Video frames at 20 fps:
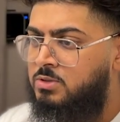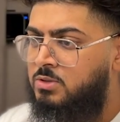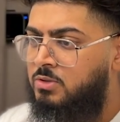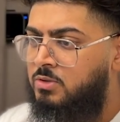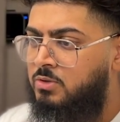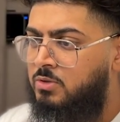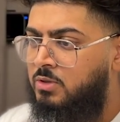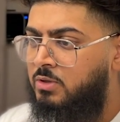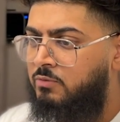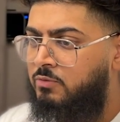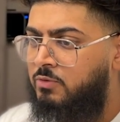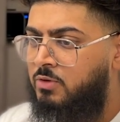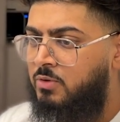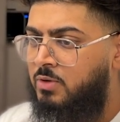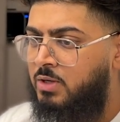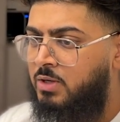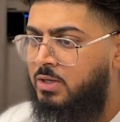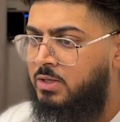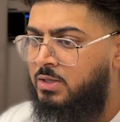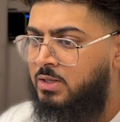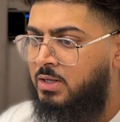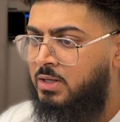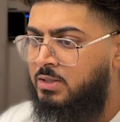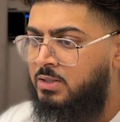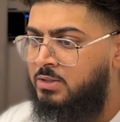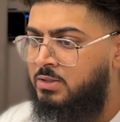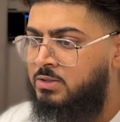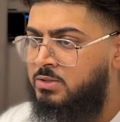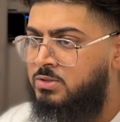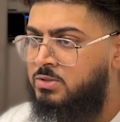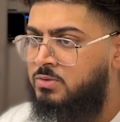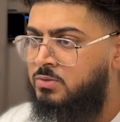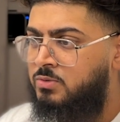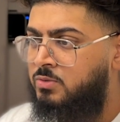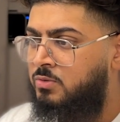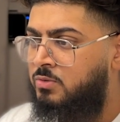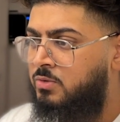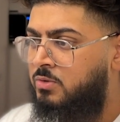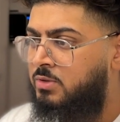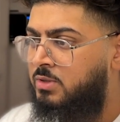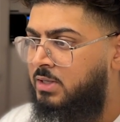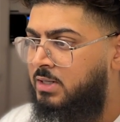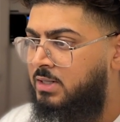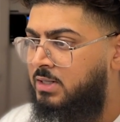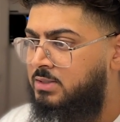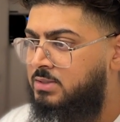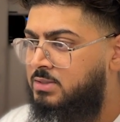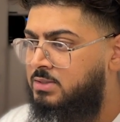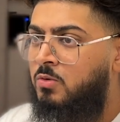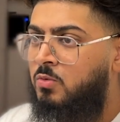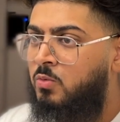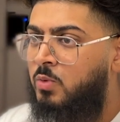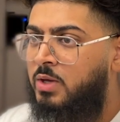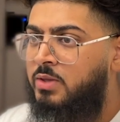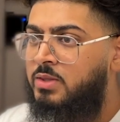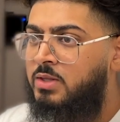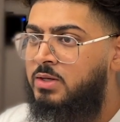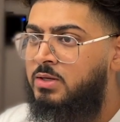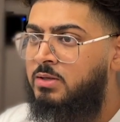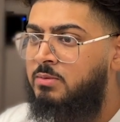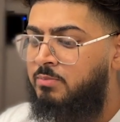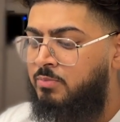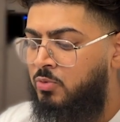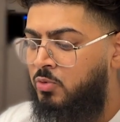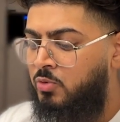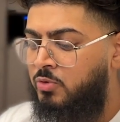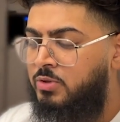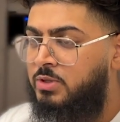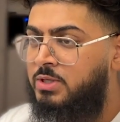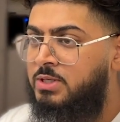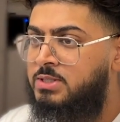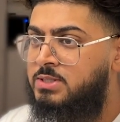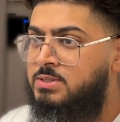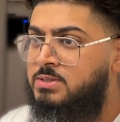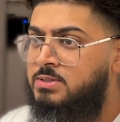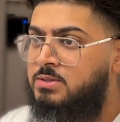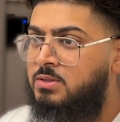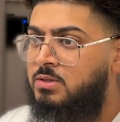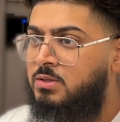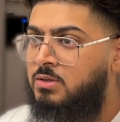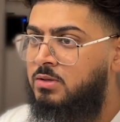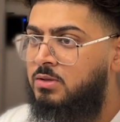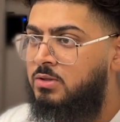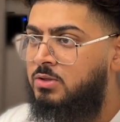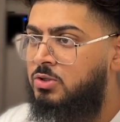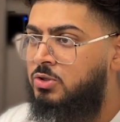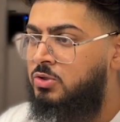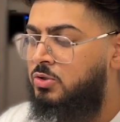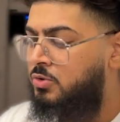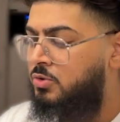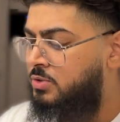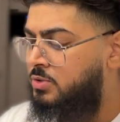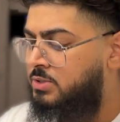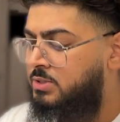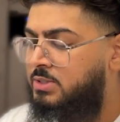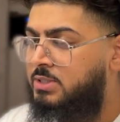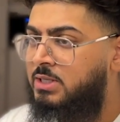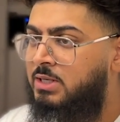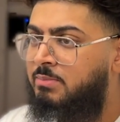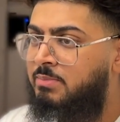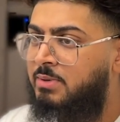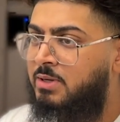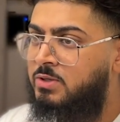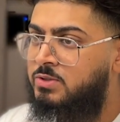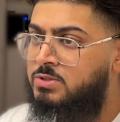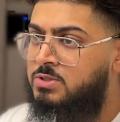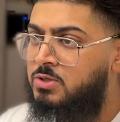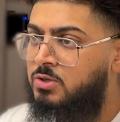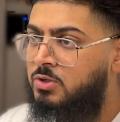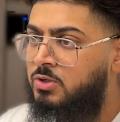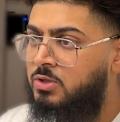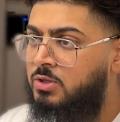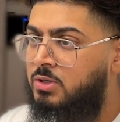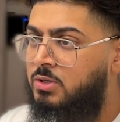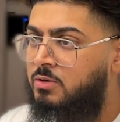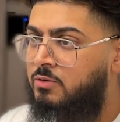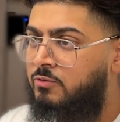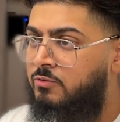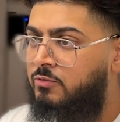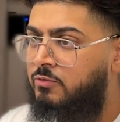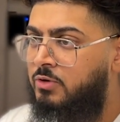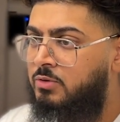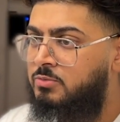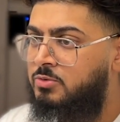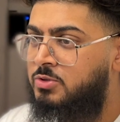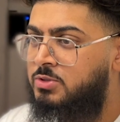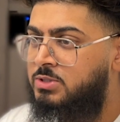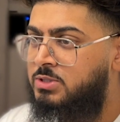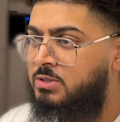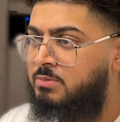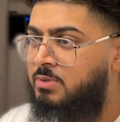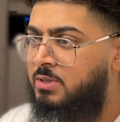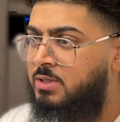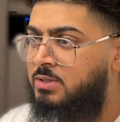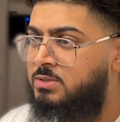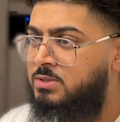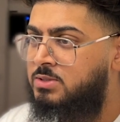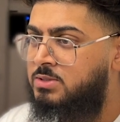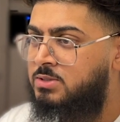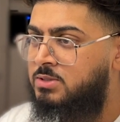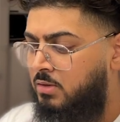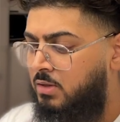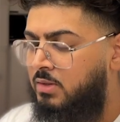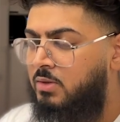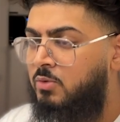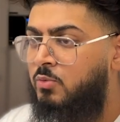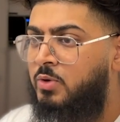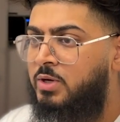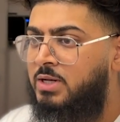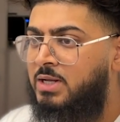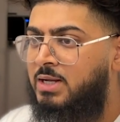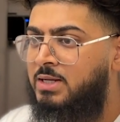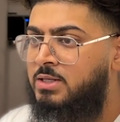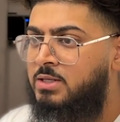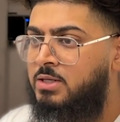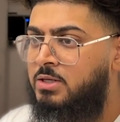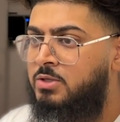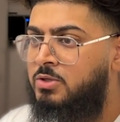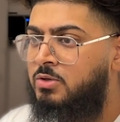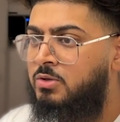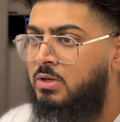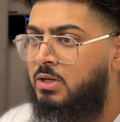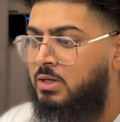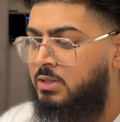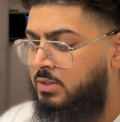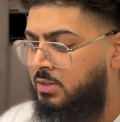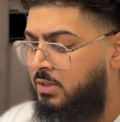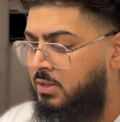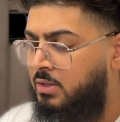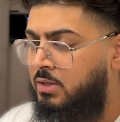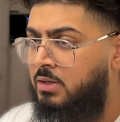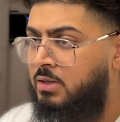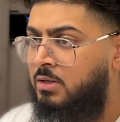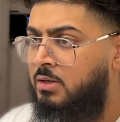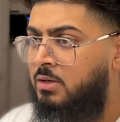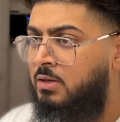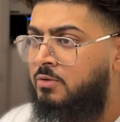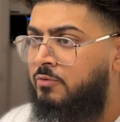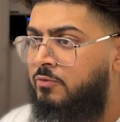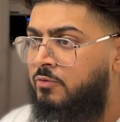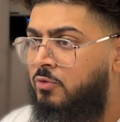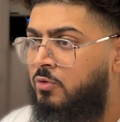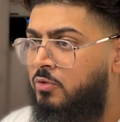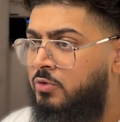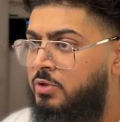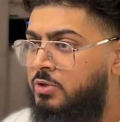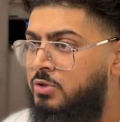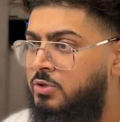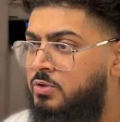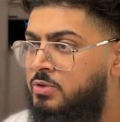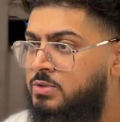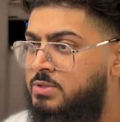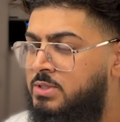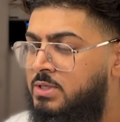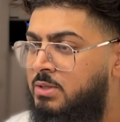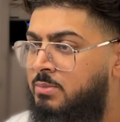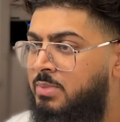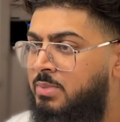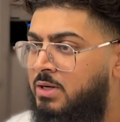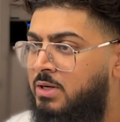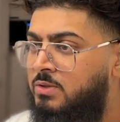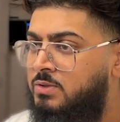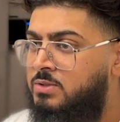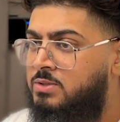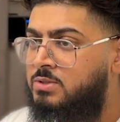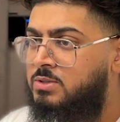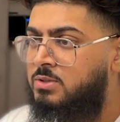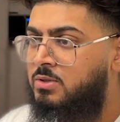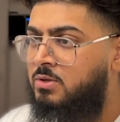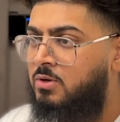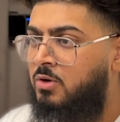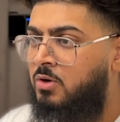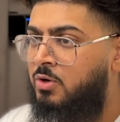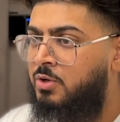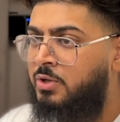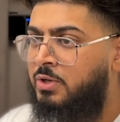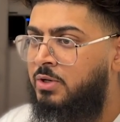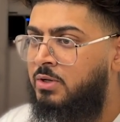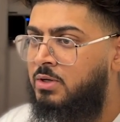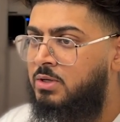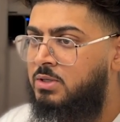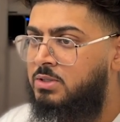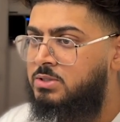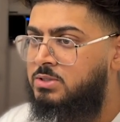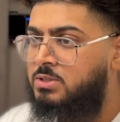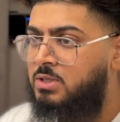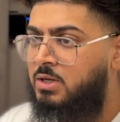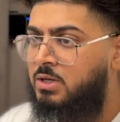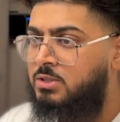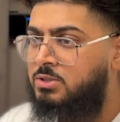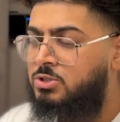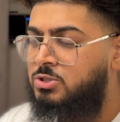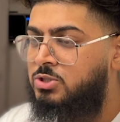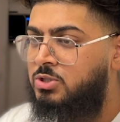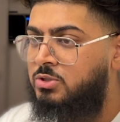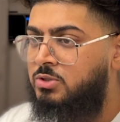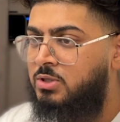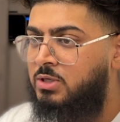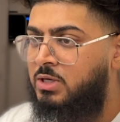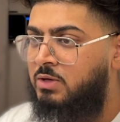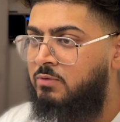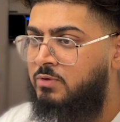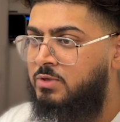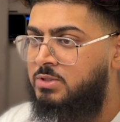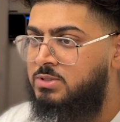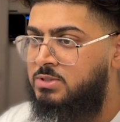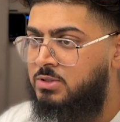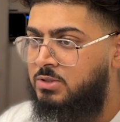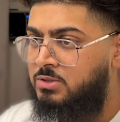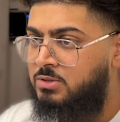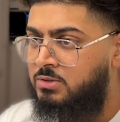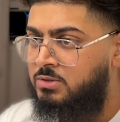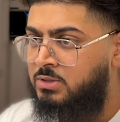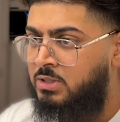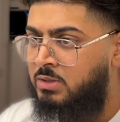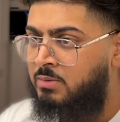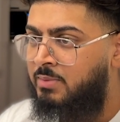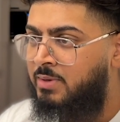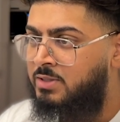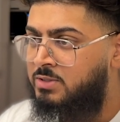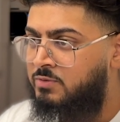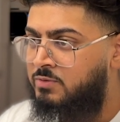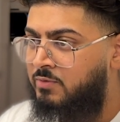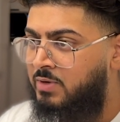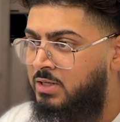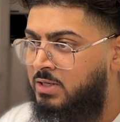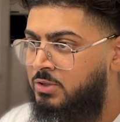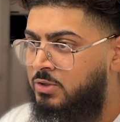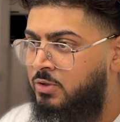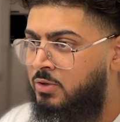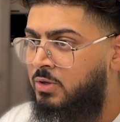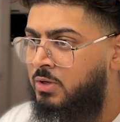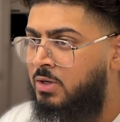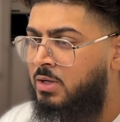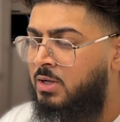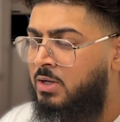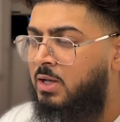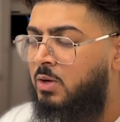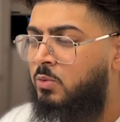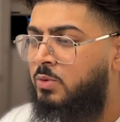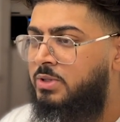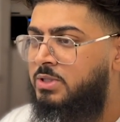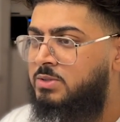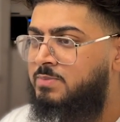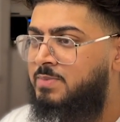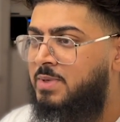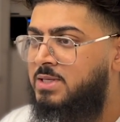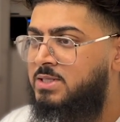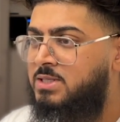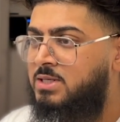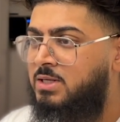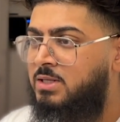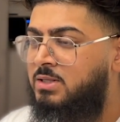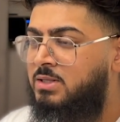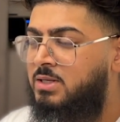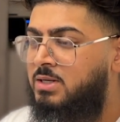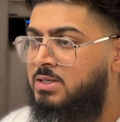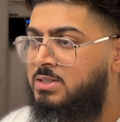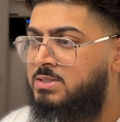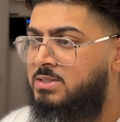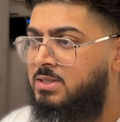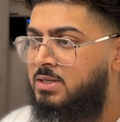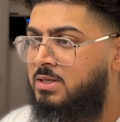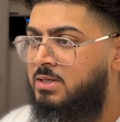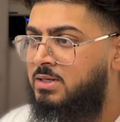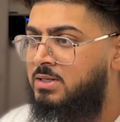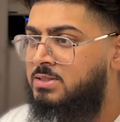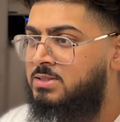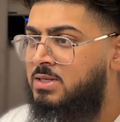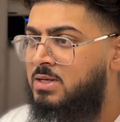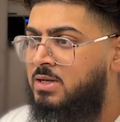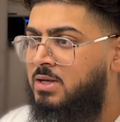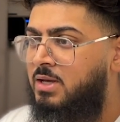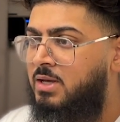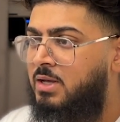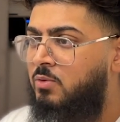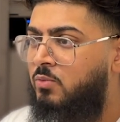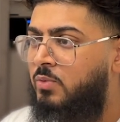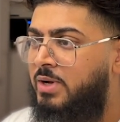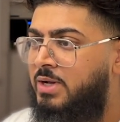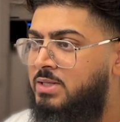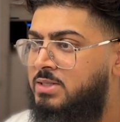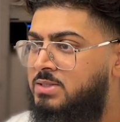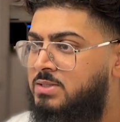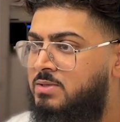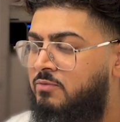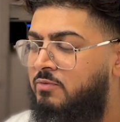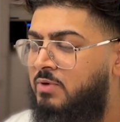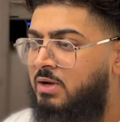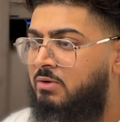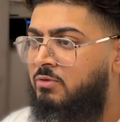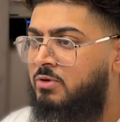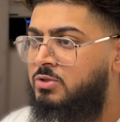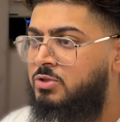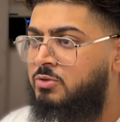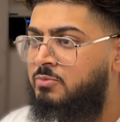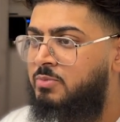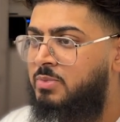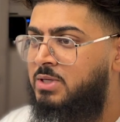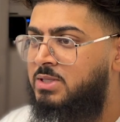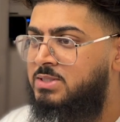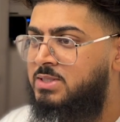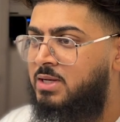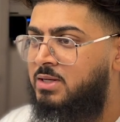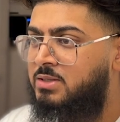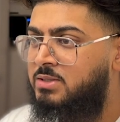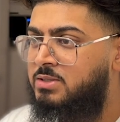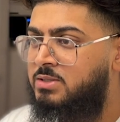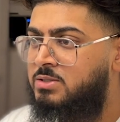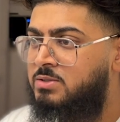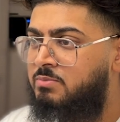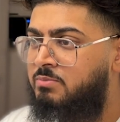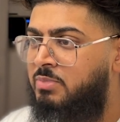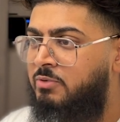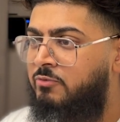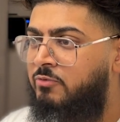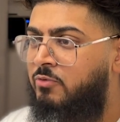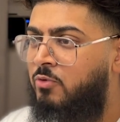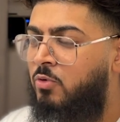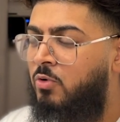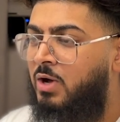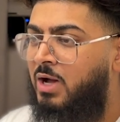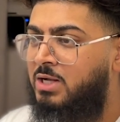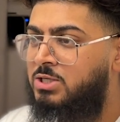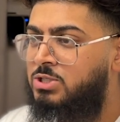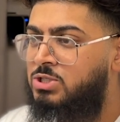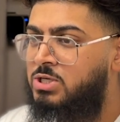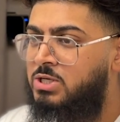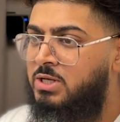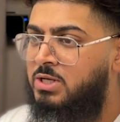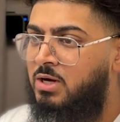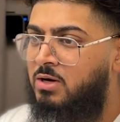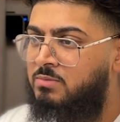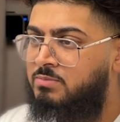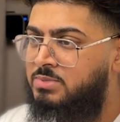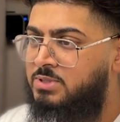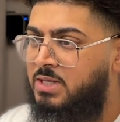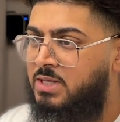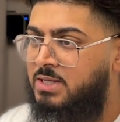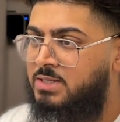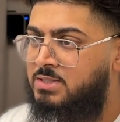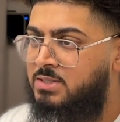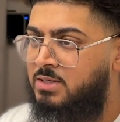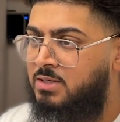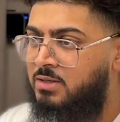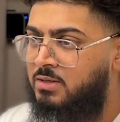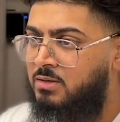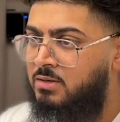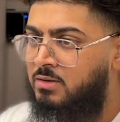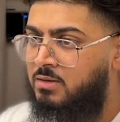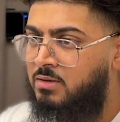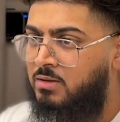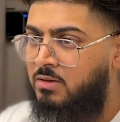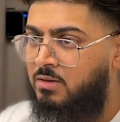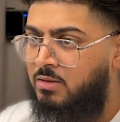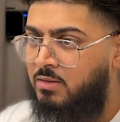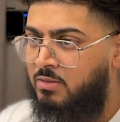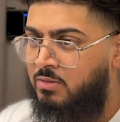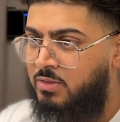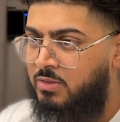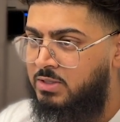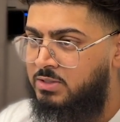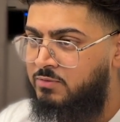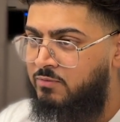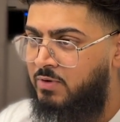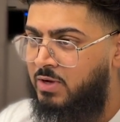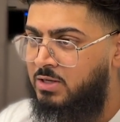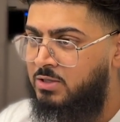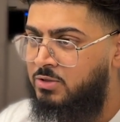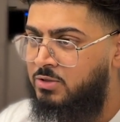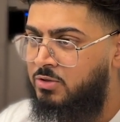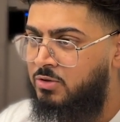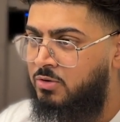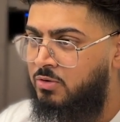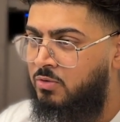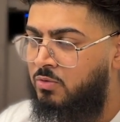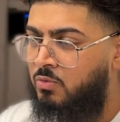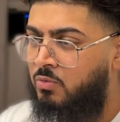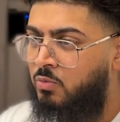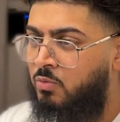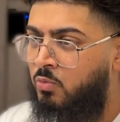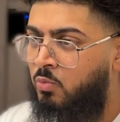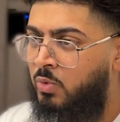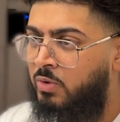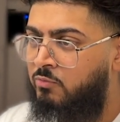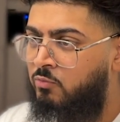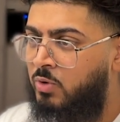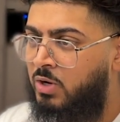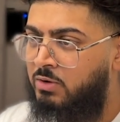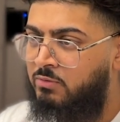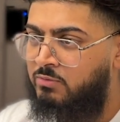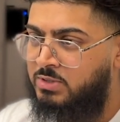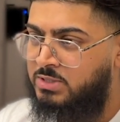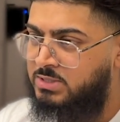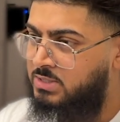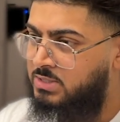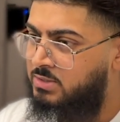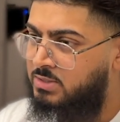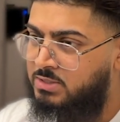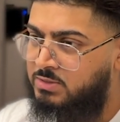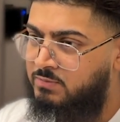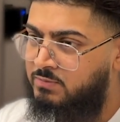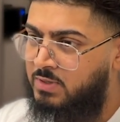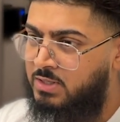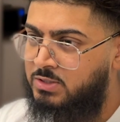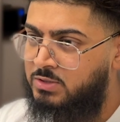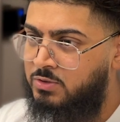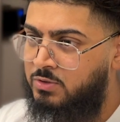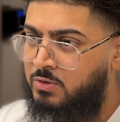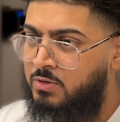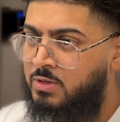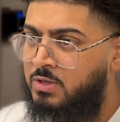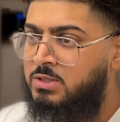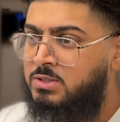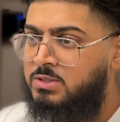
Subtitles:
So if you go ahead and install that, we can then import this use Debounce hook from use Debounce. Then we can add in a new line here for the use Debounce on search to give us the Debounce value. And what this basically does is it waits 500 milliseconds before actually updating this value with whatever is in this value.